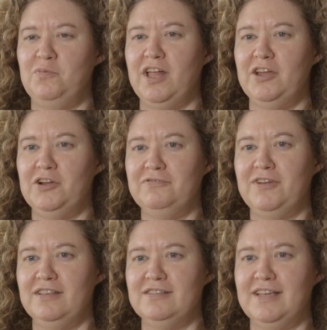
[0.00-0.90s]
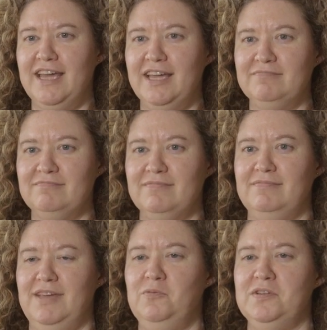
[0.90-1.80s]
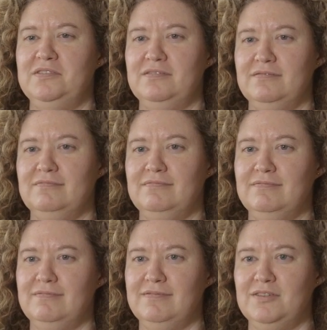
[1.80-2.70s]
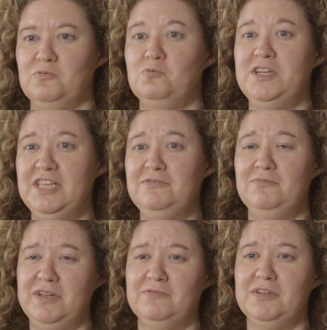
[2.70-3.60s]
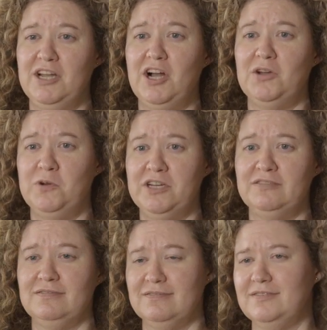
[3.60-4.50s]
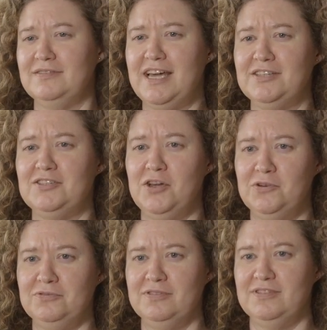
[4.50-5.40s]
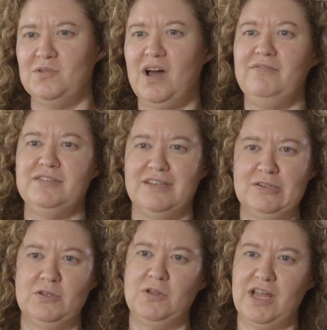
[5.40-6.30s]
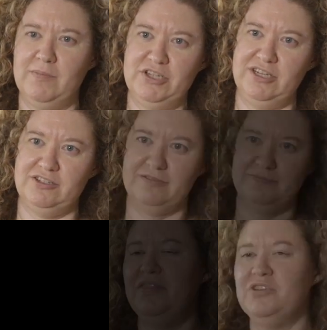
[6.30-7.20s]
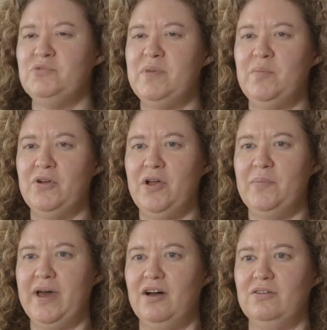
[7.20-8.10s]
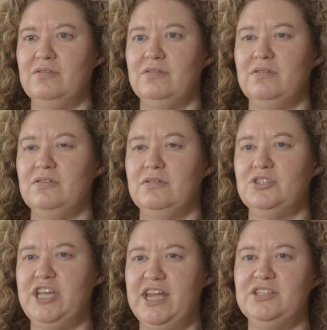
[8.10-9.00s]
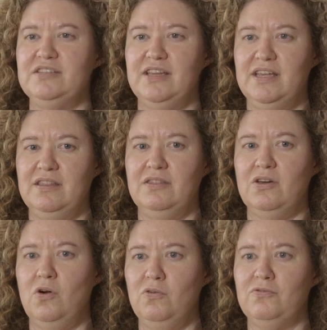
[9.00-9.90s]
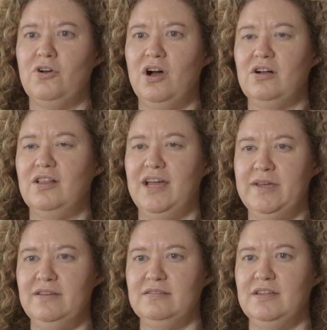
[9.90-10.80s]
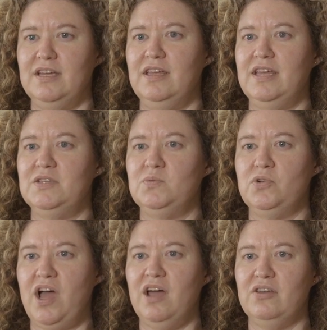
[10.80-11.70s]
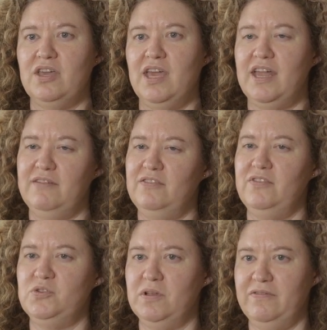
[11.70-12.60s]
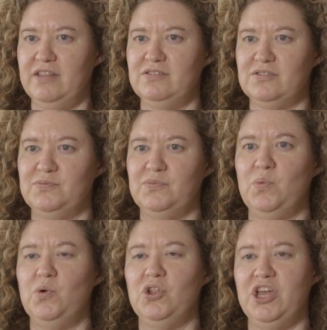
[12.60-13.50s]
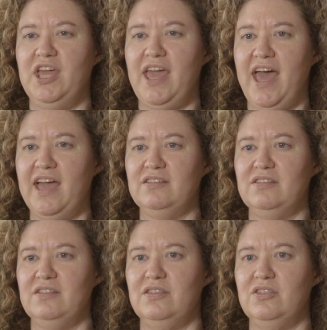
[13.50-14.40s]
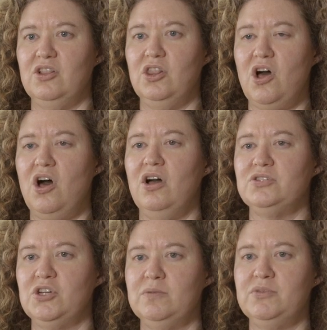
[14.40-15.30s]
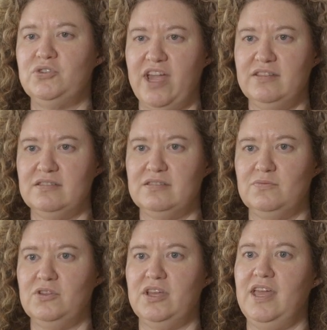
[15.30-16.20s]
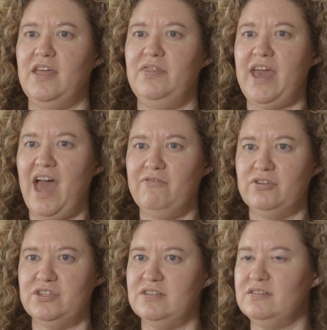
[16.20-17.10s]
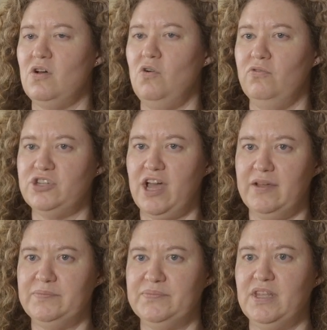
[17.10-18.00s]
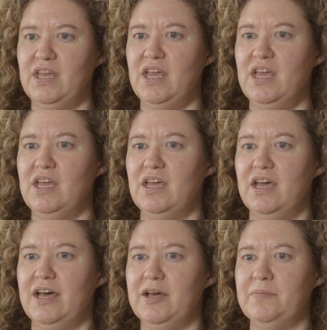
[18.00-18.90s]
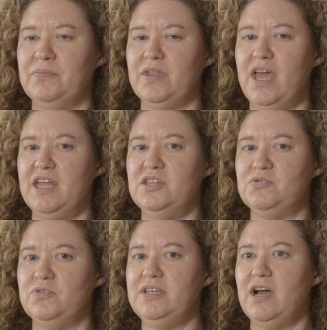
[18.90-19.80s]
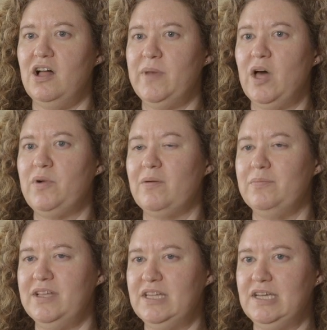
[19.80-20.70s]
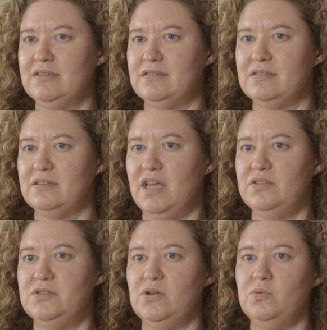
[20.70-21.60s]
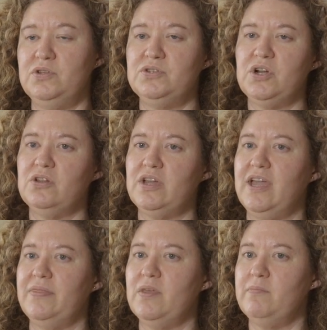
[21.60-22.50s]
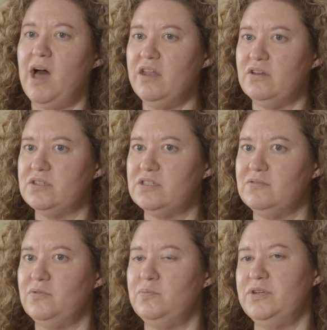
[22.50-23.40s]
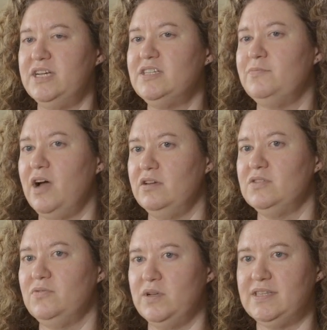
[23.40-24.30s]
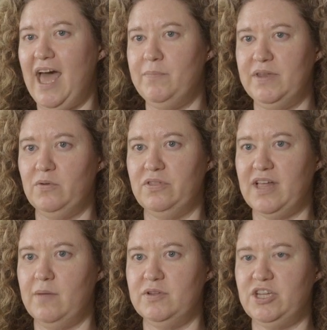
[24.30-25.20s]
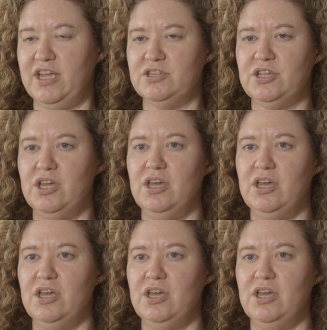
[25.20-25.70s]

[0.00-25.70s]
probably heard a friend say, it was really, we had a really hard winter. There's a lot of snow, so obviously there's no climate change. The thing to remember about changes in the overall climate is we're not looking at individual events. We're looking at the long-term trends. We're looking at the averages over time. Um, and it's really all about probabilities. And so when you start looking at the models for predictive models for what's happening with climate change,